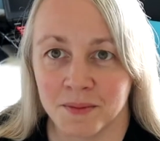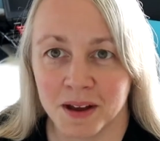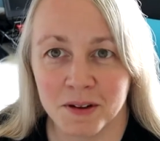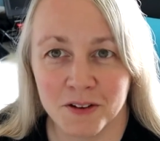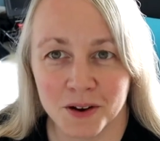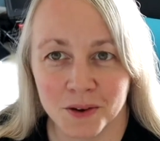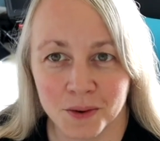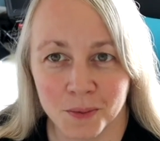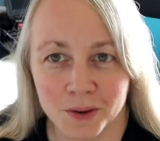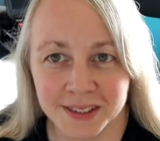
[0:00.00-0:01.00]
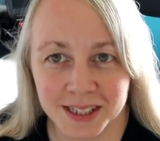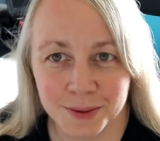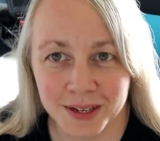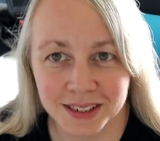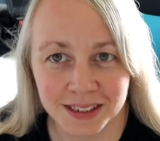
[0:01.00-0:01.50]
maybe recorded once in
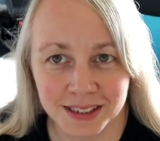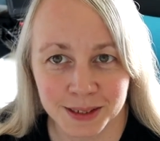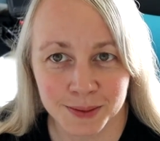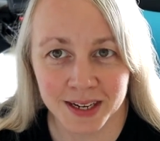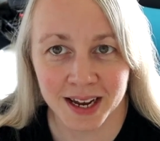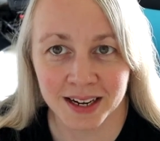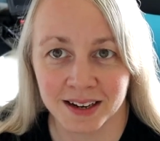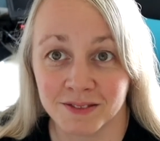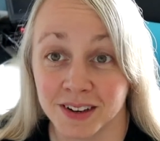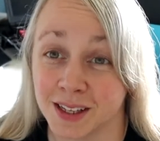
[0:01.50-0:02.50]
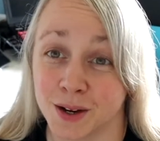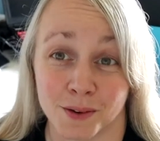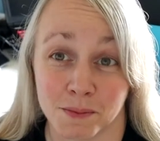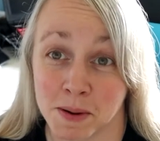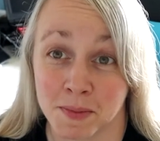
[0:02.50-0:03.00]
the week since last weekend. I really
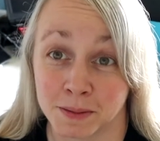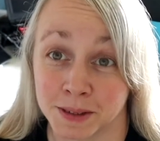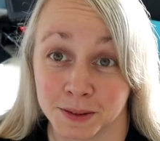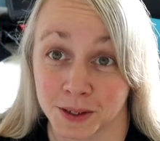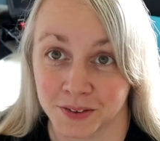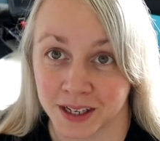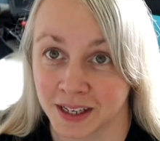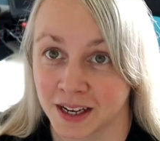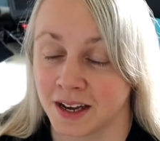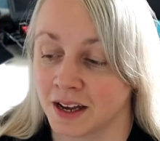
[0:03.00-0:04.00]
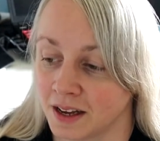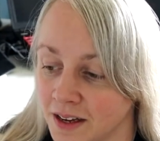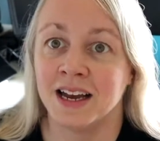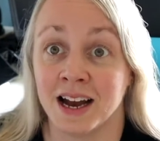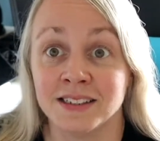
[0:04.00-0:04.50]
can't remember, I'm so sorry.
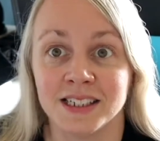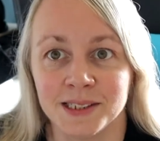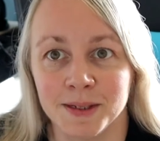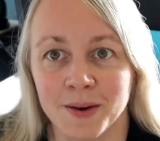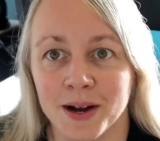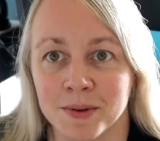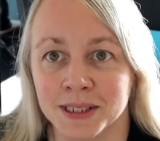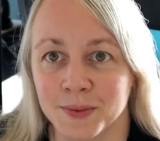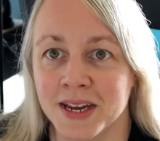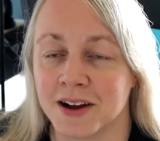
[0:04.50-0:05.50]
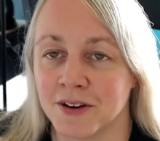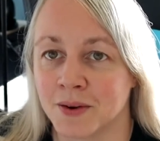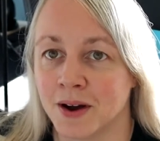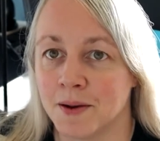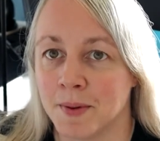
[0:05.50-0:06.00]
It has actually been quite a busy week. I've had
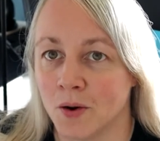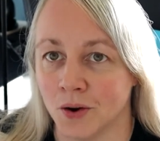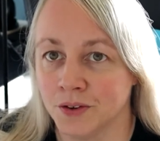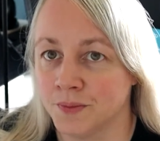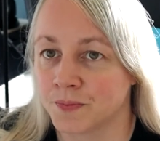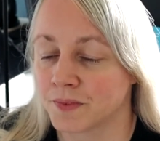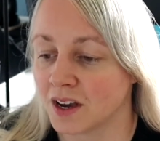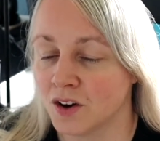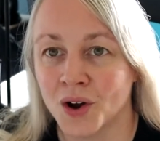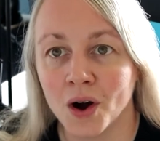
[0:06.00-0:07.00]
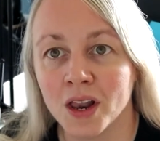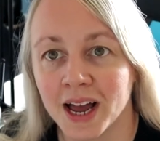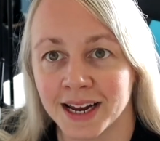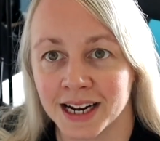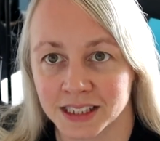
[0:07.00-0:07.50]
quite a bit on. Not a lot
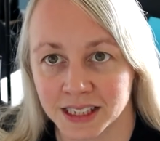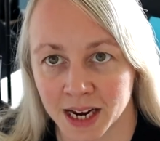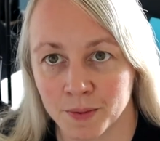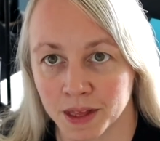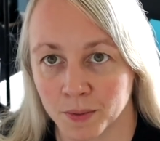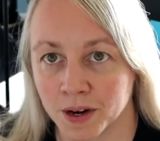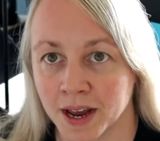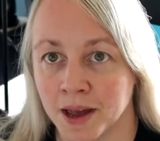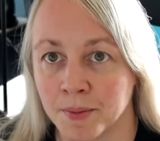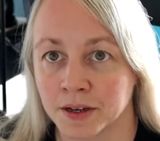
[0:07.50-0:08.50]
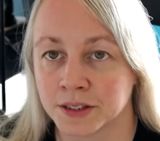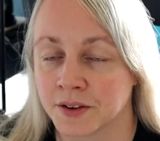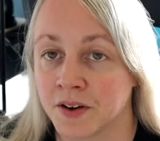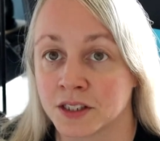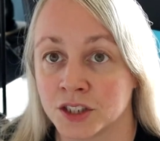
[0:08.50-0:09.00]
I can actually share with you on here because
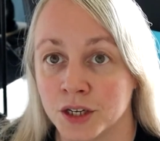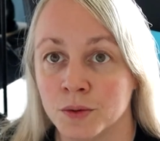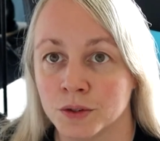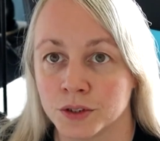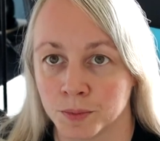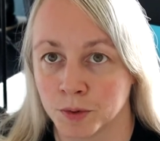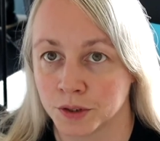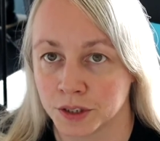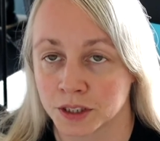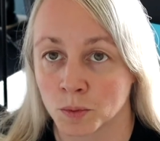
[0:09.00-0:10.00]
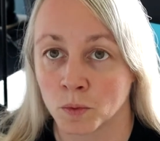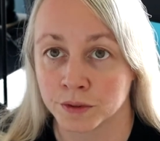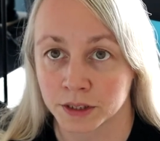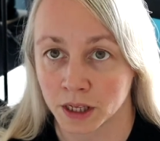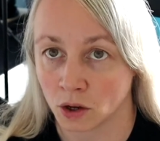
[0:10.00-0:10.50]
I've had 2 custom orders and
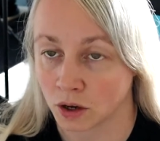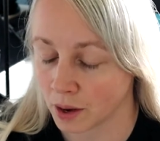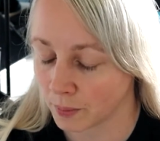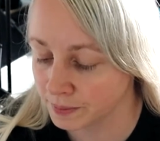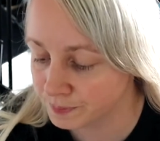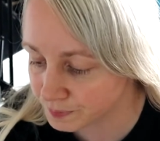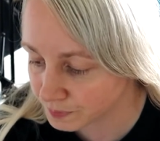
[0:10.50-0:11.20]
one's still ongoing.